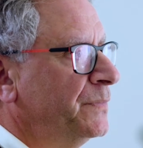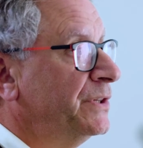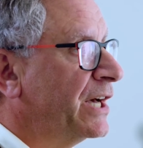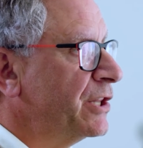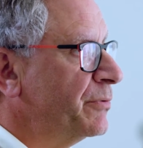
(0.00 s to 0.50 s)

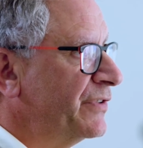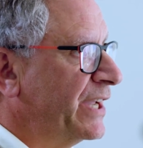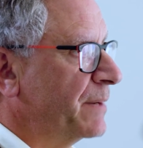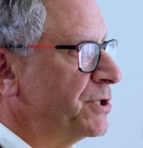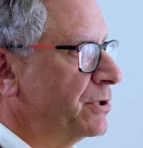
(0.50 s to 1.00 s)
Now that we've
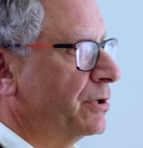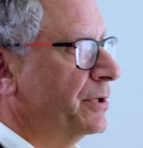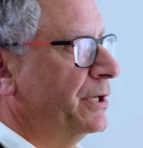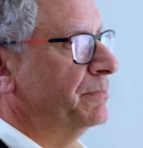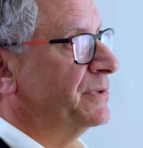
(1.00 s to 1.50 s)
captured all
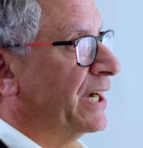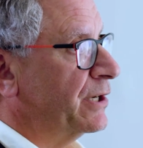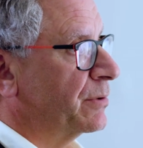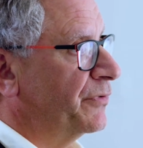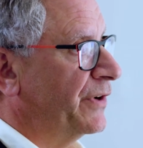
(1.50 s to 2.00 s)
the
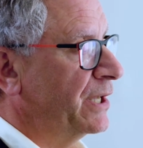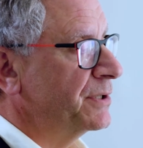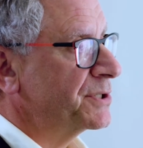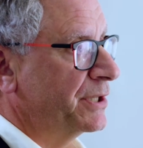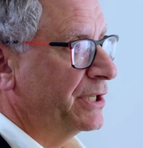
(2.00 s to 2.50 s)
DICOM
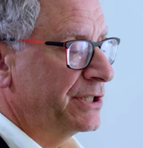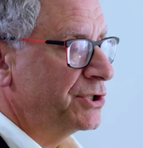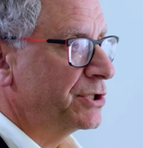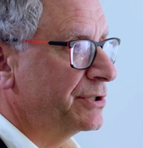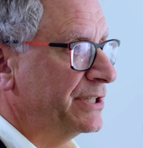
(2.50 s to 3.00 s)
files and the
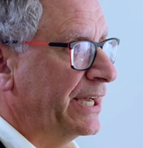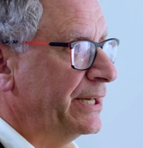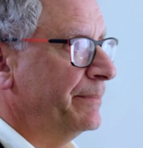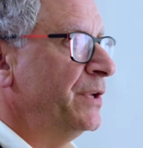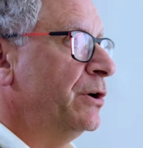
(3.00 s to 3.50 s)
digital
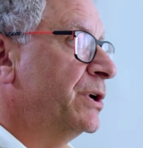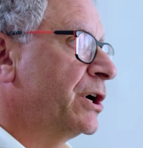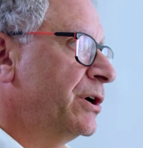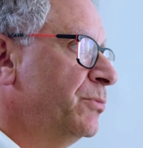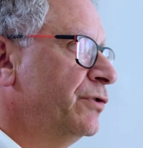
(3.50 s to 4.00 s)
data, we're going
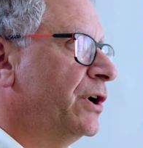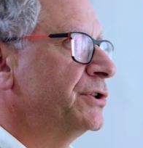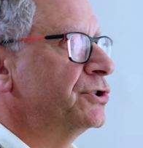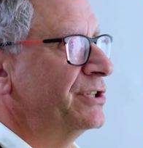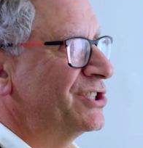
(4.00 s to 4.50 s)
to move on
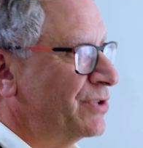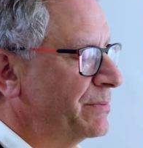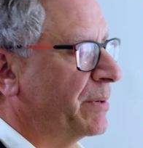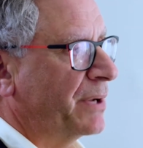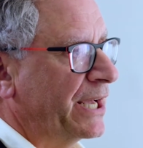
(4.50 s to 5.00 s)
to the
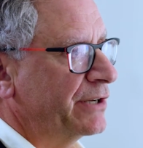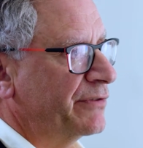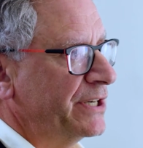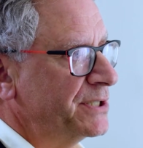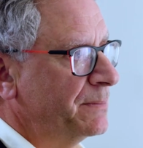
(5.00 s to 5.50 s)
treatment planning
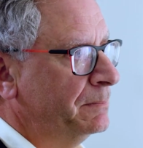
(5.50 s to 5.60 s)
phase.